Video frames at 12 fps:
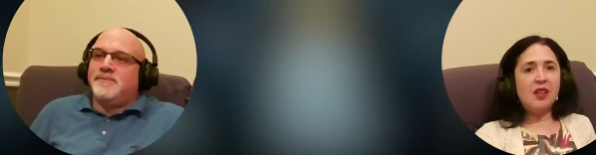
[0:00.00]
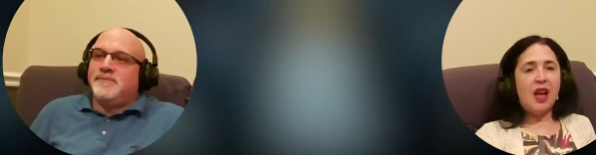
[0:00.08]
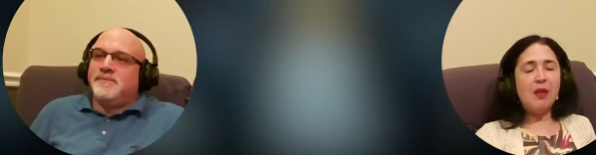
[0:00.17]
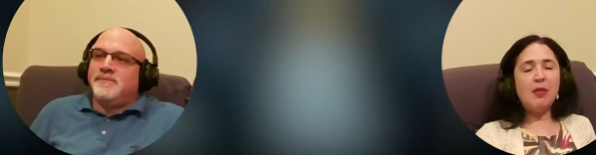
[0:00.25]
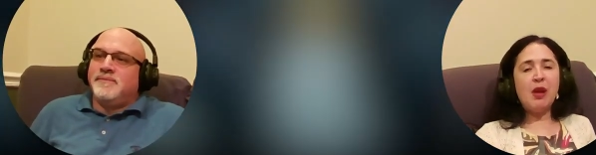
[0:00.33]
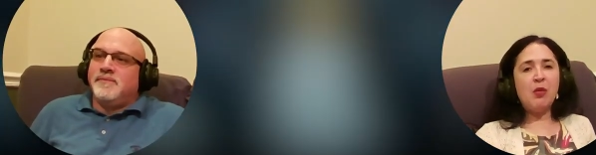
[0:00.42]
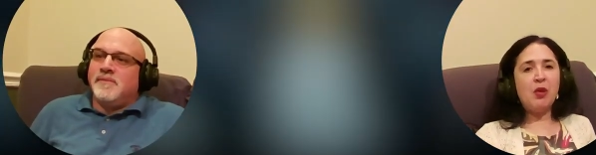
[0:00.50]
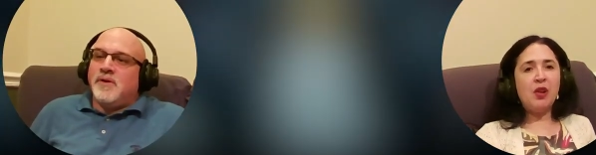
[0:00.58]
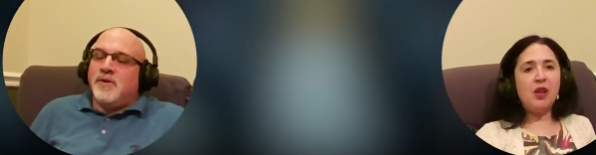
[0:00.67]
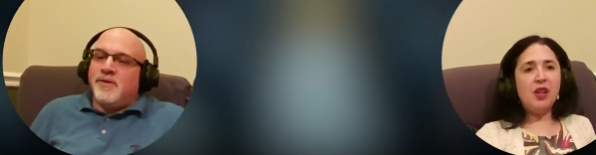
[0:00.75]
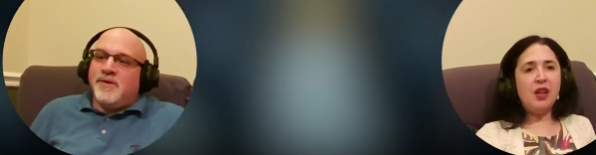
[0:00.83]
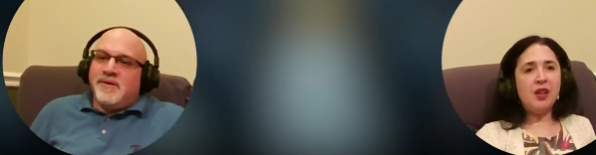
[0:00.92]
Speaker 1: I'm not
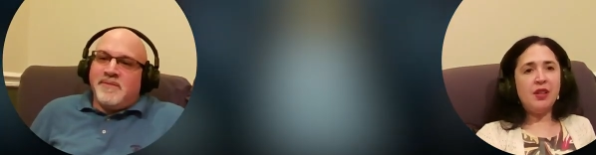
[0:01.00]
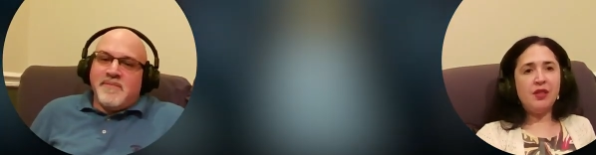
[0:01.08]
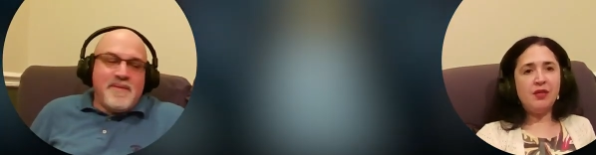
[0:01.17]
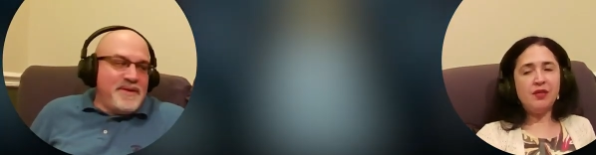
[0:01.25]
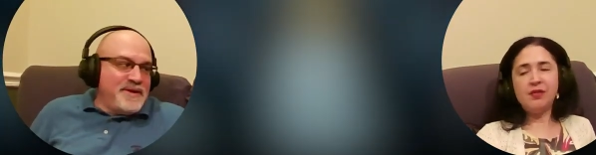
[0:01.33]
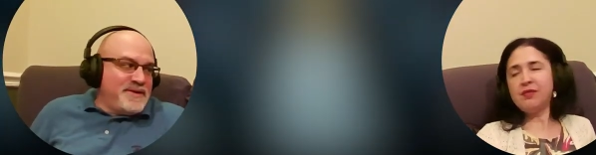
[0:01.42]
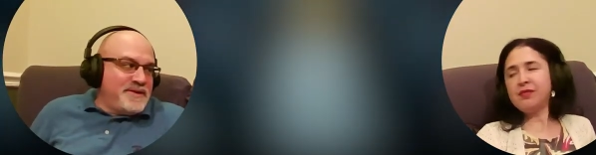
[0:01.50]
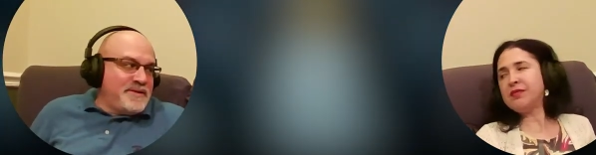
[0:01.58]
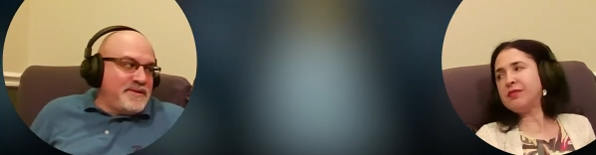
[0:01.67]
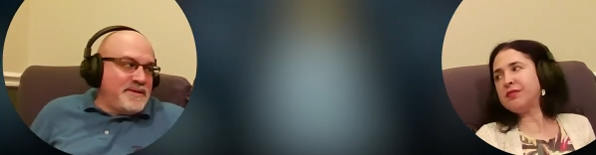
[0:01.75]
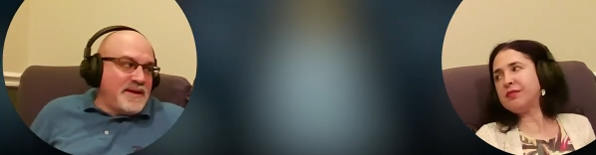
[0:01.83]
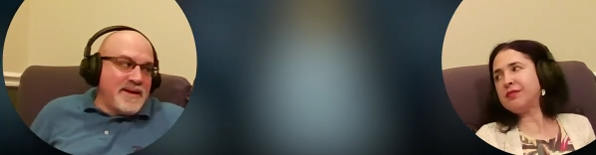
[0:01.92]
worried.
Speaker 2: Or maybe this
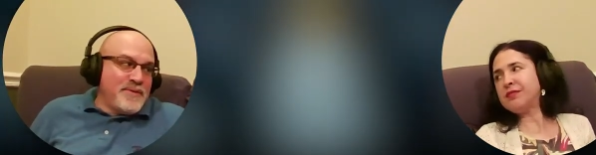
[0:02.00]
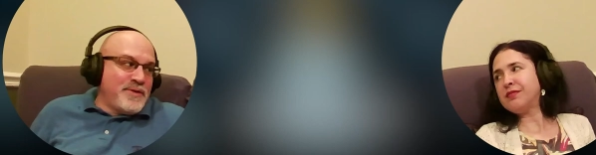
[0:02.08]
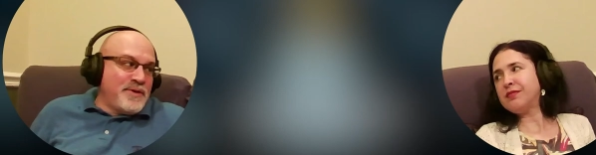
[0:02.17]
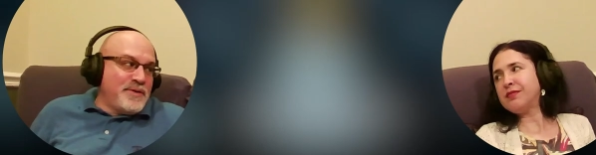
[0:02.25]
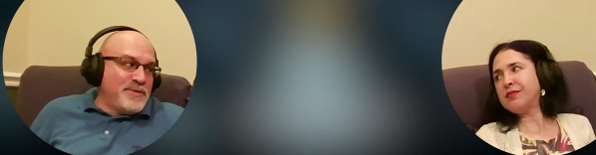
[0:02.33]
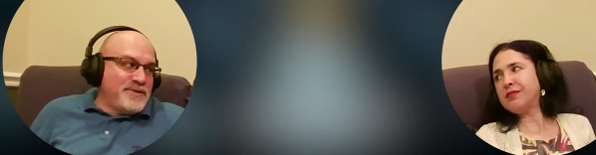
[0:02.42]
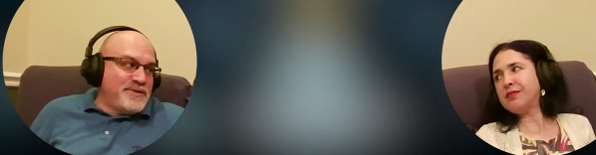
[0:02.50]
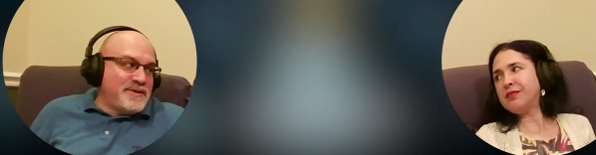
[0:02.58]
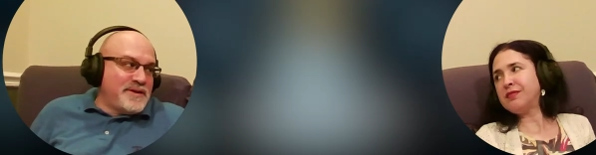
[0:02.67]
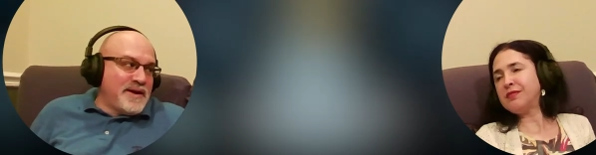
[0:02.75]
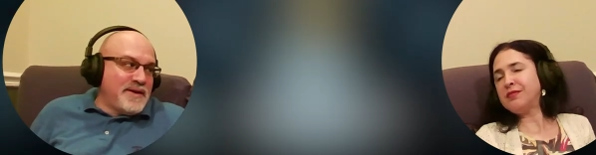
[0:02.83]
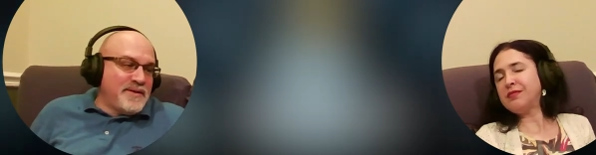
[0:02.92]
is Game of Thrones
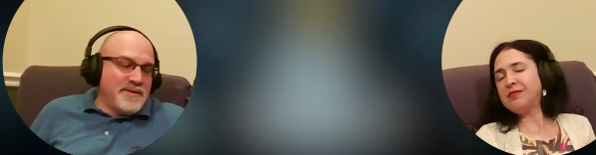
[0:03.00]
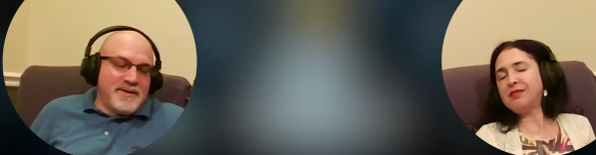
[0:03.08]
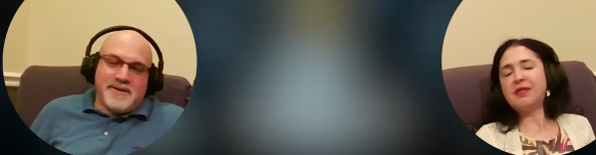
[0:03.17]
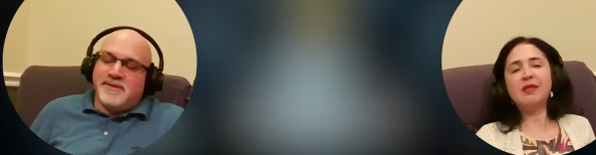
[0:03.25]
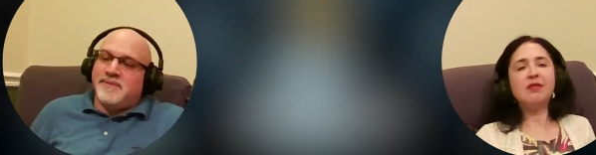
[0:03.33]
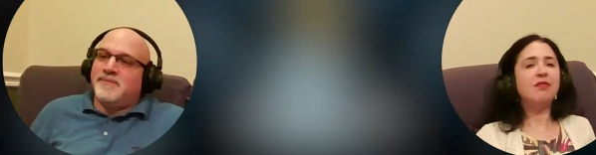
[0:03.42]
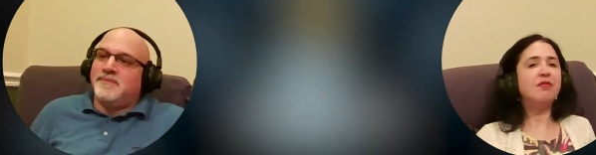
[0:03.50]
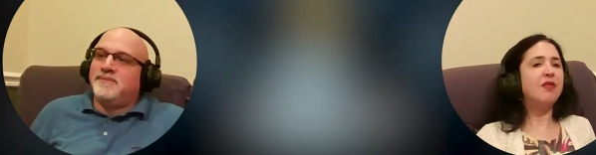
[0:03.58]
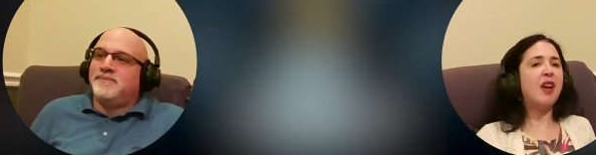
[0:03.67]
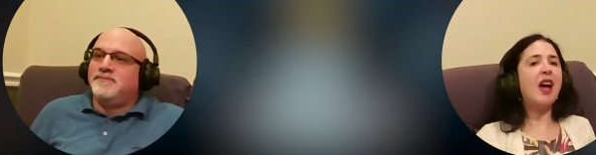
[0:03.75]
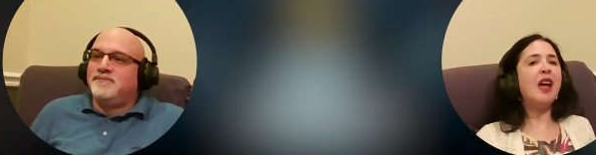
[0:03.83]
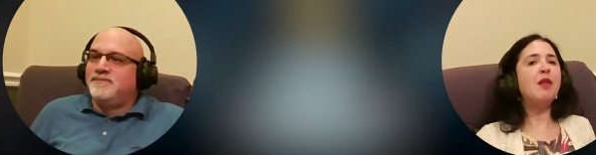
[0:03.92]
style and...
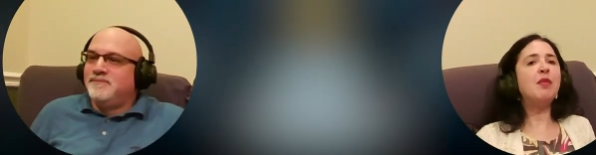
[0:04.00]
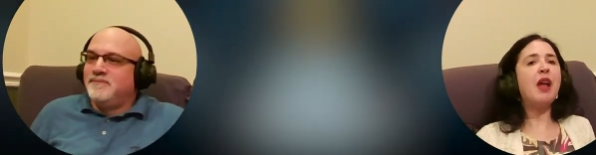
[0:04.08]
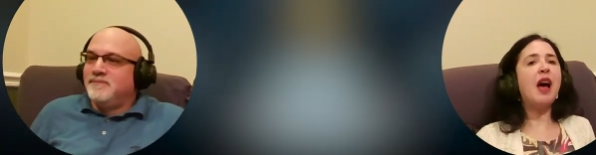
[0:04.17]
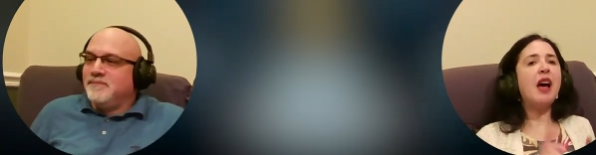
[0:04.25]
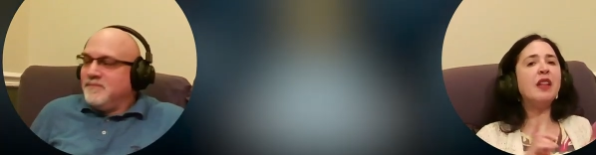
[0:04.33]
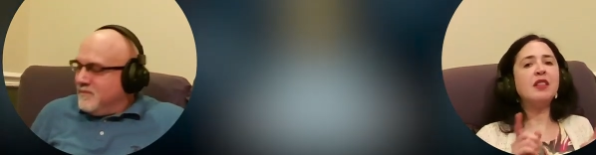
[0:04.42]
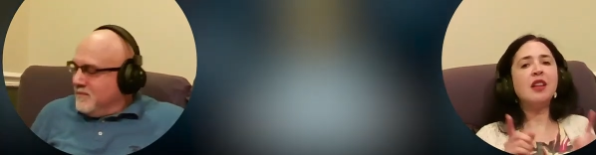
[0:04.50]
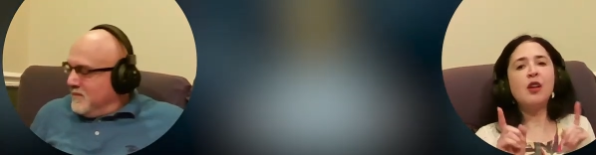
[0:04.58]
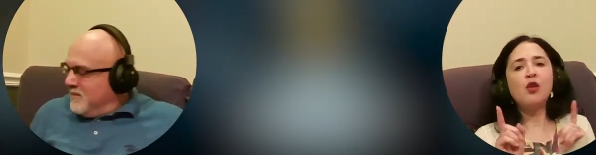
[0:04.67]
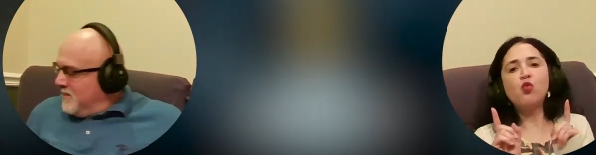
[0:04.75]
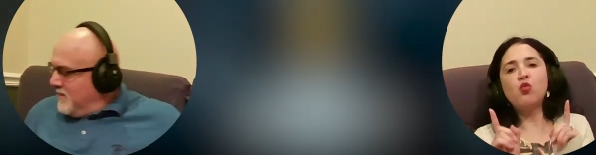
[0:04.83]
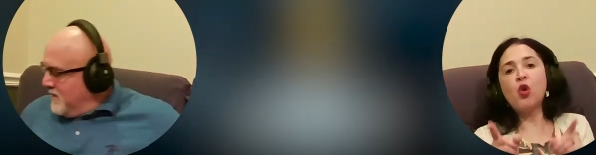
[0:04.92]
Speaker 1: I am not
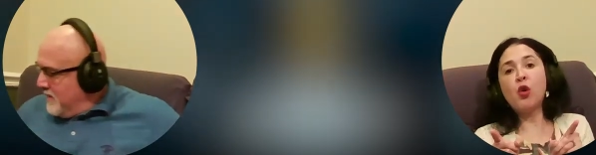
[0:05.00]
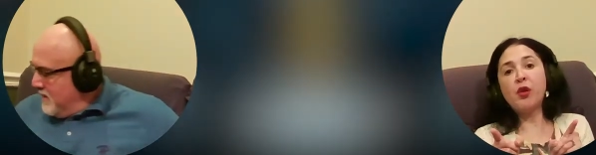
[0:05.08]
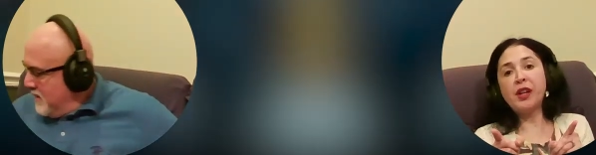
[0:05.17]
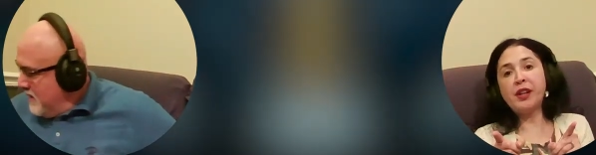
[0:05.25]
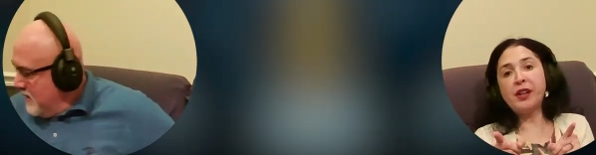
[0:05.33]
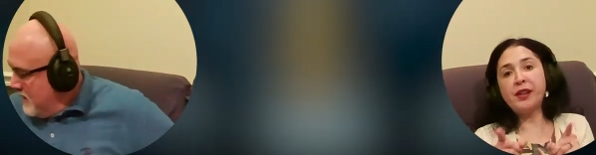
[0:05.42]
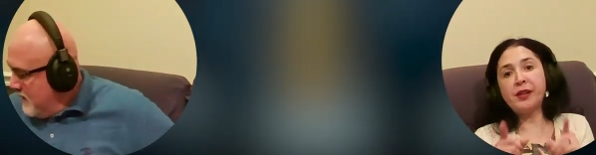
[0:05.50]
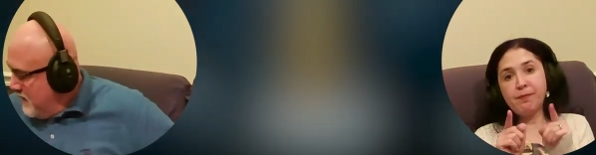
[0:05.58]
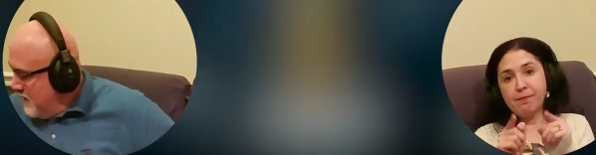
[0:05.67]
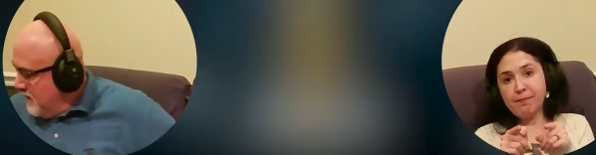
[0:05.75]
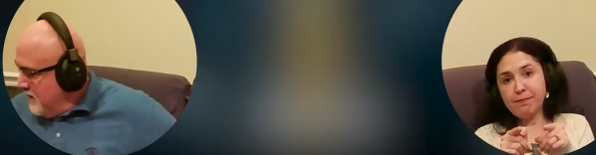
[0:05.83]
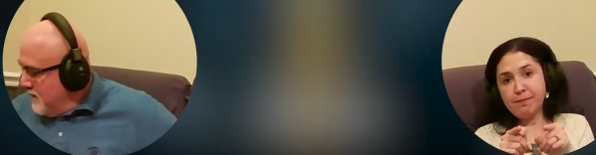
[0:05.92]
worried.
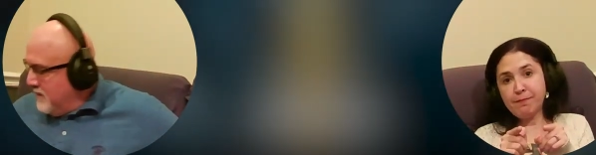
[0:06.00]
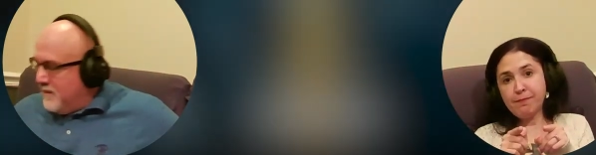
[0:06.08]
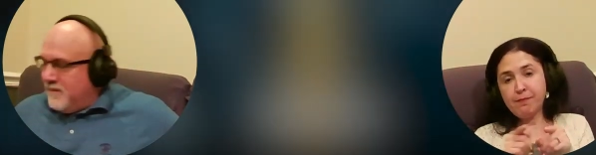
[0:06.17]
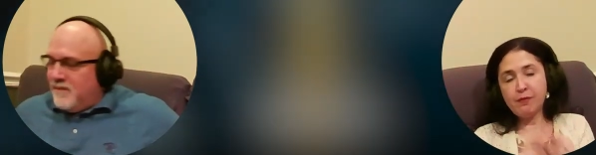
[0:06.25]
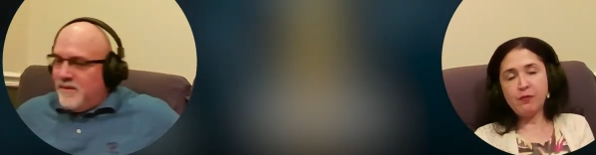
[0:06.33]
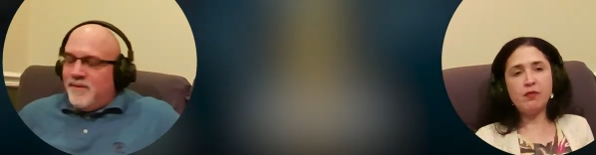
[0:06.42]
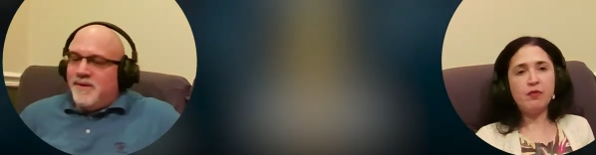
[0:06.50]
Speaker 2: There